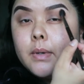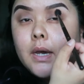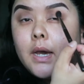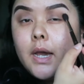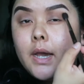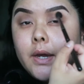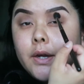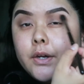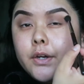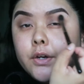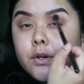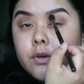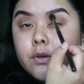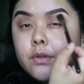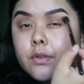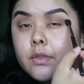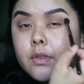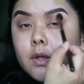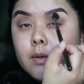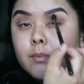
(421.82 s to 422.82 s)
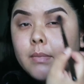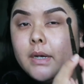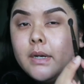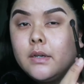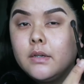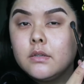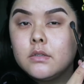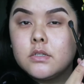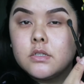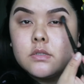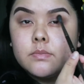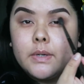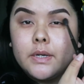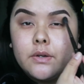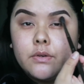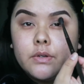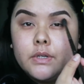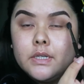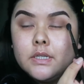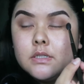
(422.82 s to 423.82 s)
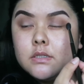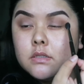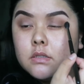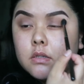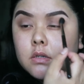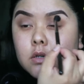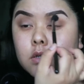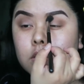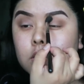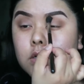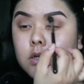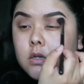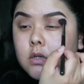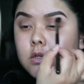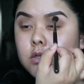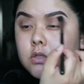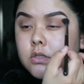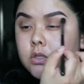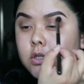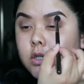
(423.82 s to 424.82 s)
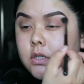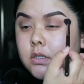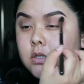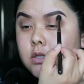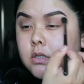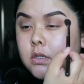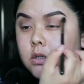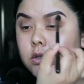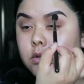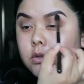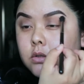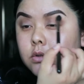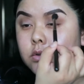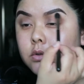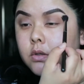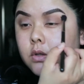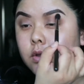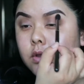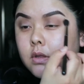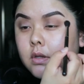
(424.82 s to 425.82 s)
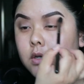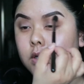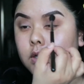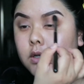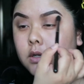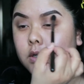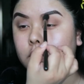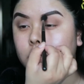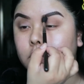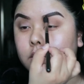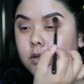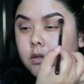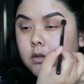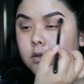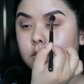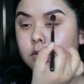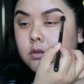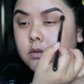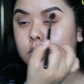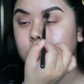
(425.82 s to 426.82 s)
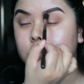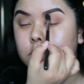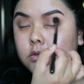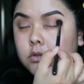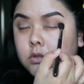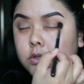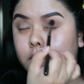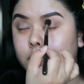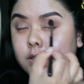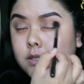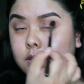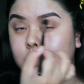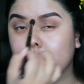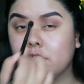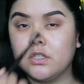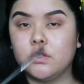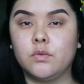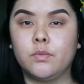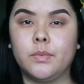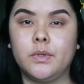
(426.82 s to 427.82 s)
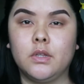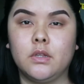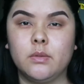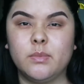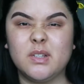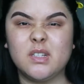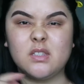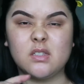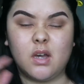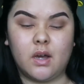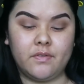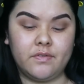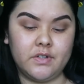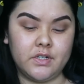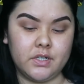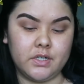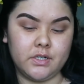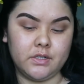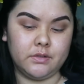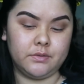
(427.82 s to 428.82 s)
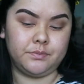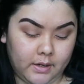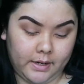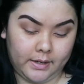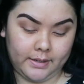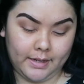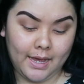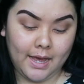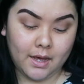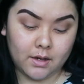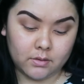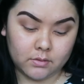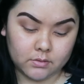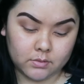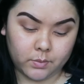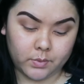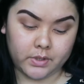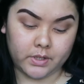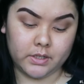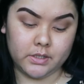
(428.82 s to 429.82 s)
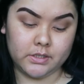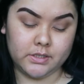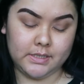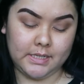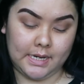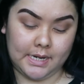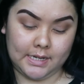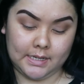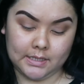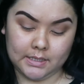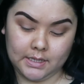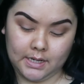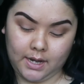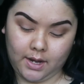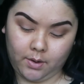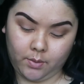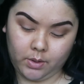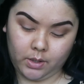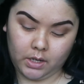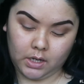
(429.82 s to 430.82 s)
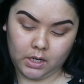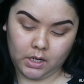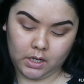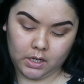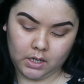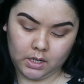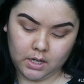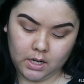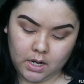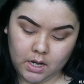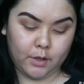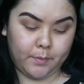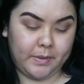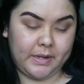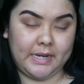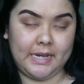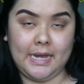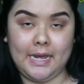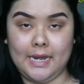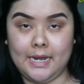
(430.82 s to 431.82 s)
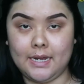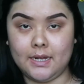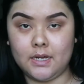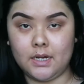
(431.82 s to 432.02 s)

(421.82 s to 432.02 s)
bit higher than my crease, just so the transition will be a little bit softer. All right, now we're gonna take our Urban Decay